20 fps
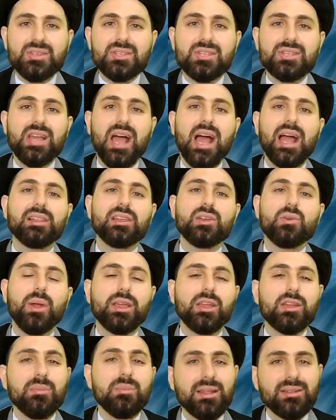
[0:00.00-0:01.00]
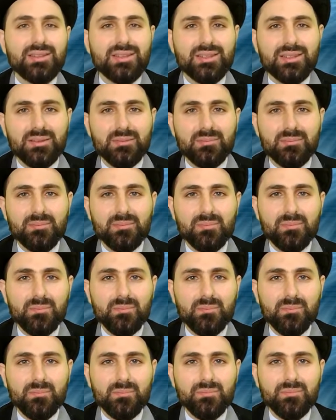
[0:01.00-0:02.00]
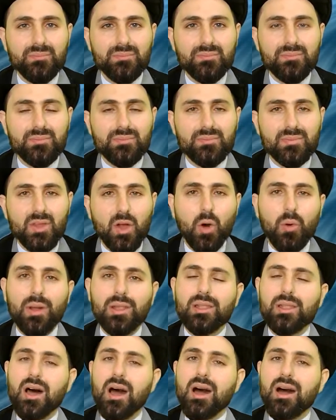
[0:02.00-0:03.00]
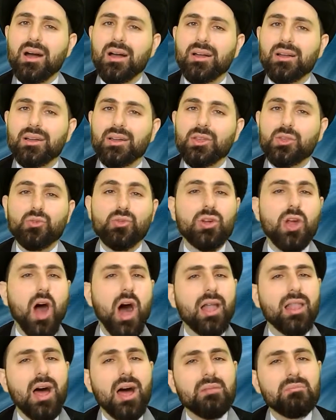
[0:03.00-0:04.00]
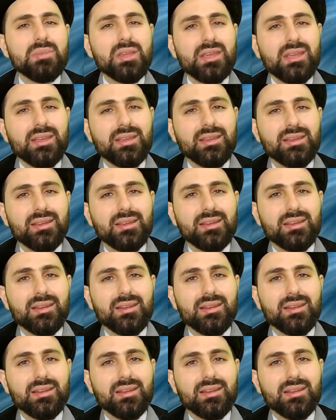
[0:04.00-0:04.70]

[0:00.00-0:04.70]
This is highly recommended. Oh Allah, you call on me.